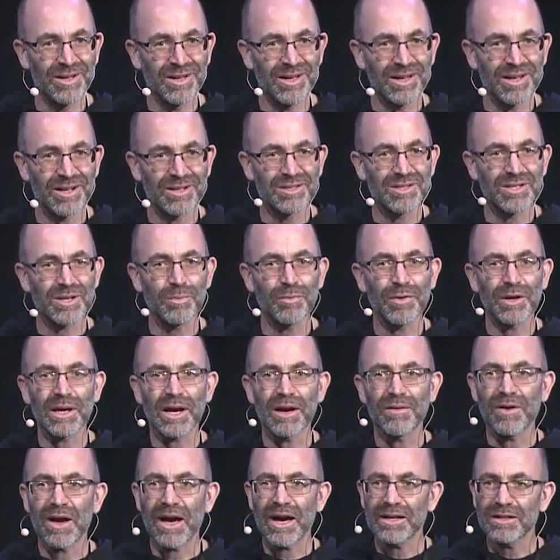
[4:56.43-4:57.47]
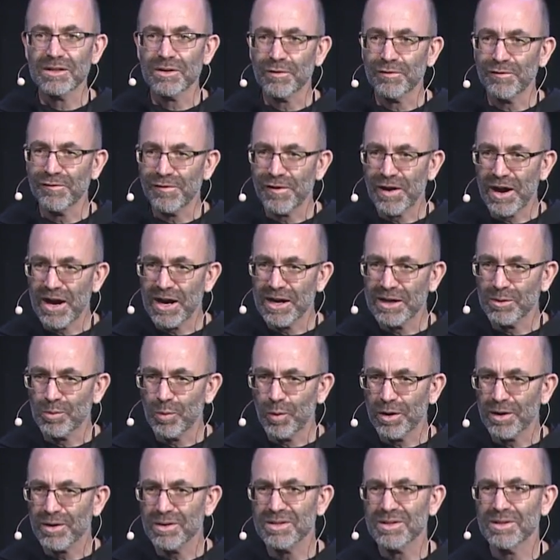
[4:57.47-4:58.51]
And it's something I've had to find.
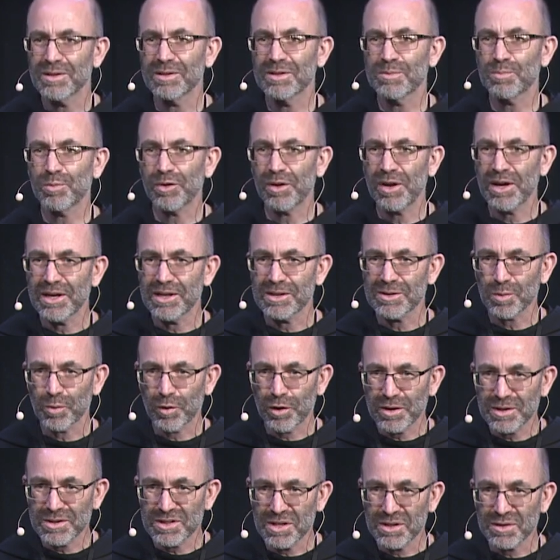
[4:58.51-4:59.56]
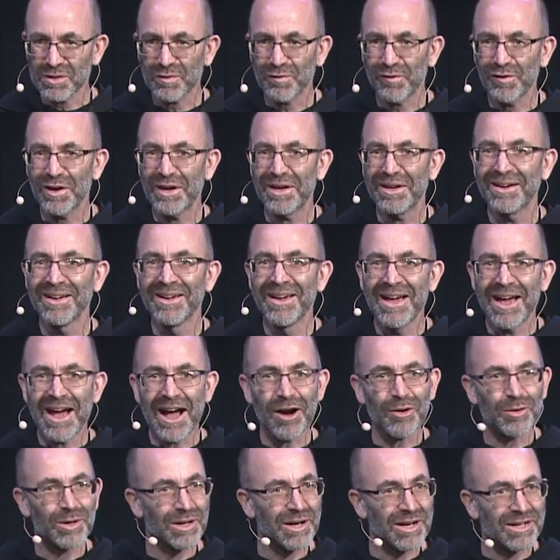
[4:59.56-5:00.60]
Where is this place? Where does this fit? How
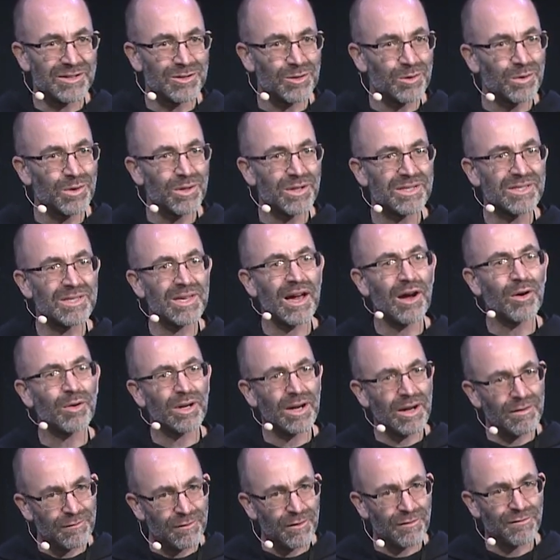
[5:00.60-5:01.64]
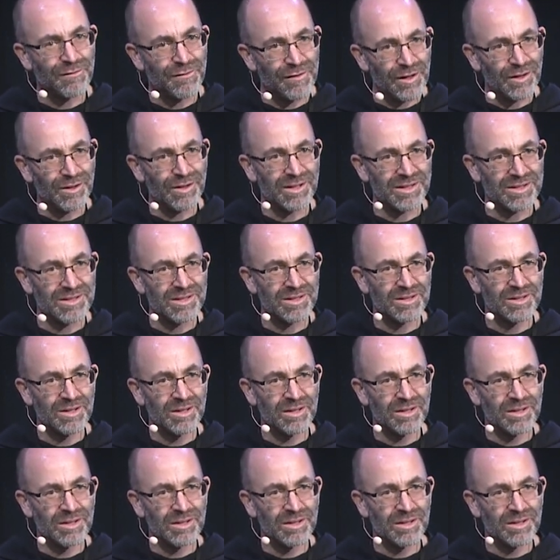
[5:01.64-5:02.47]
can I do this? How can I fulfill it?